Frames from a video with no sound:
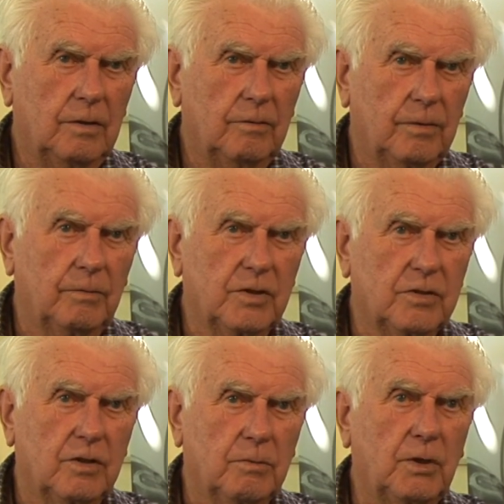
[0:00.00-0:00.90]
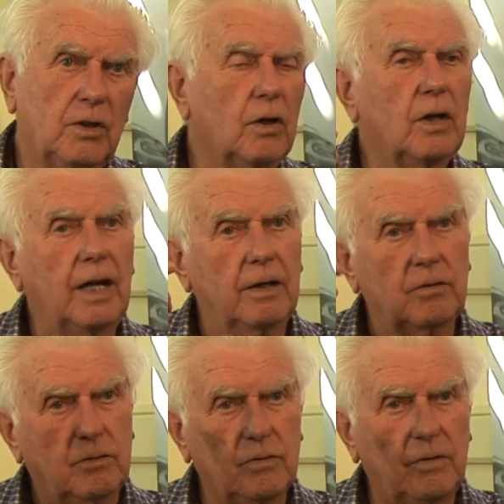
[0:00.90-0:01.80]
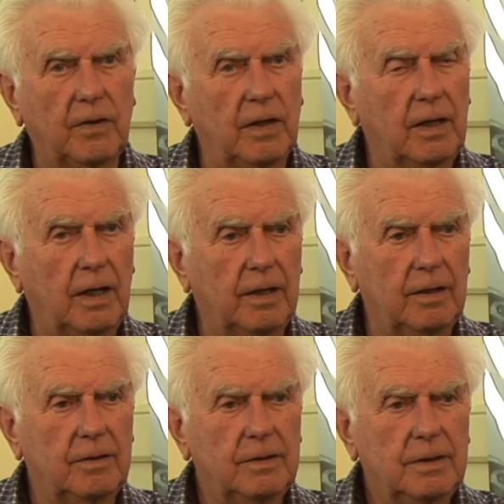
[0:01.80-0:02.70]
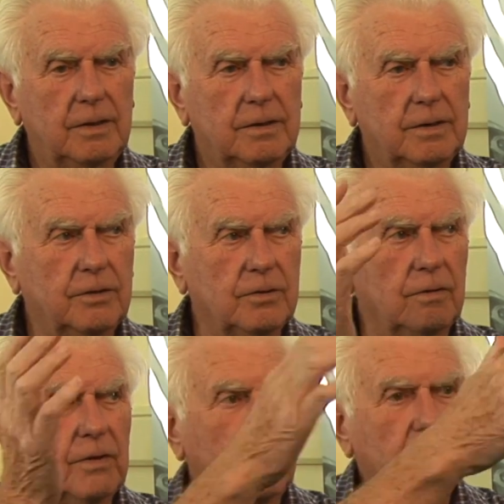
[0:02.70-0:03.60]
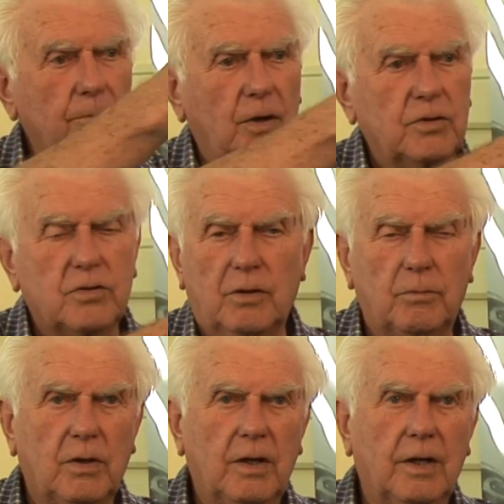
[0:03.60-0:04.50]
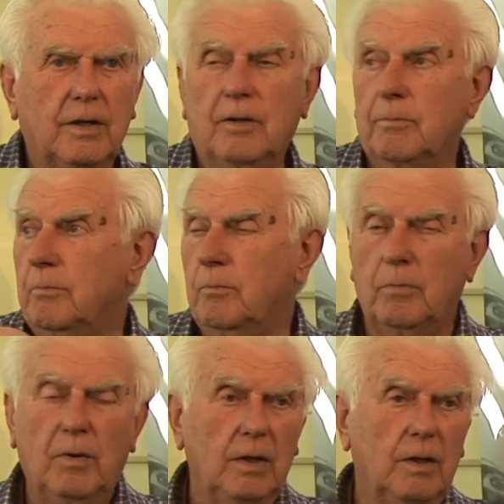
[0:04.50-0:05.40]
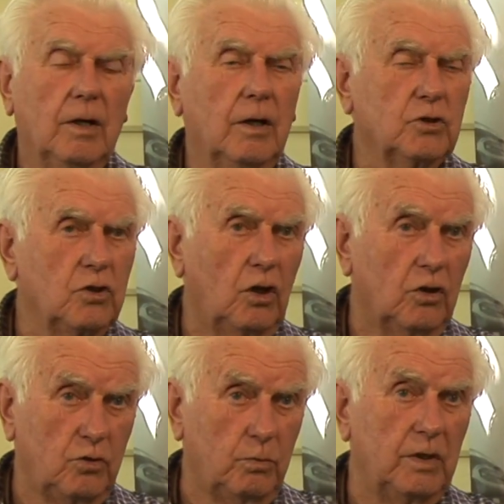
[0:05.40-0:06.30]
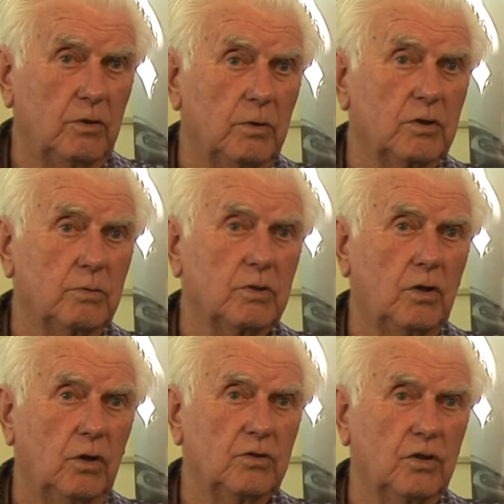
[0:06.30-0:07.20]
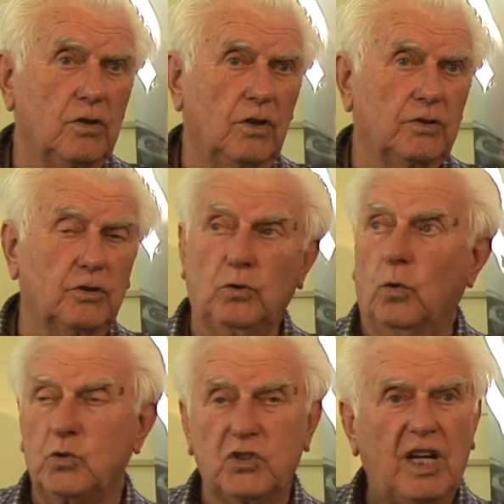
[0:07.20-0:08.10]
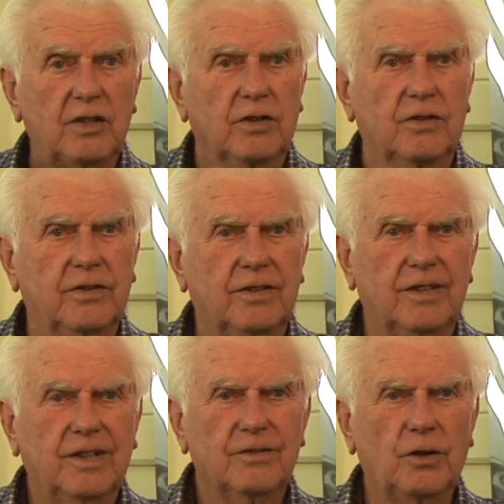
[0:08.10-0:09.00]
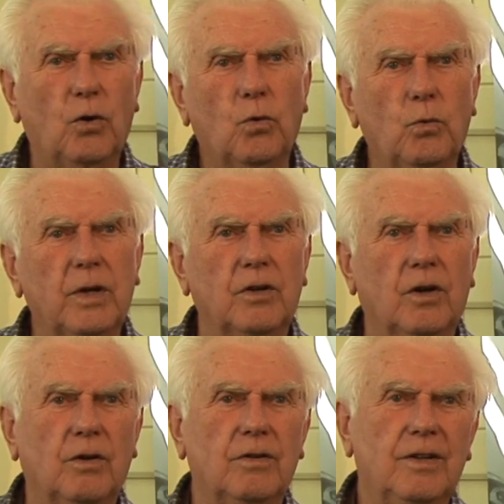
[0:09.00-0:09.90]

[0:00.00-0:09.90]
from the cinema, not late, terrifically late. They dropped the landmine somewhere, and the Scott's window, which was Cox and Cox's, all shattered, the whole window,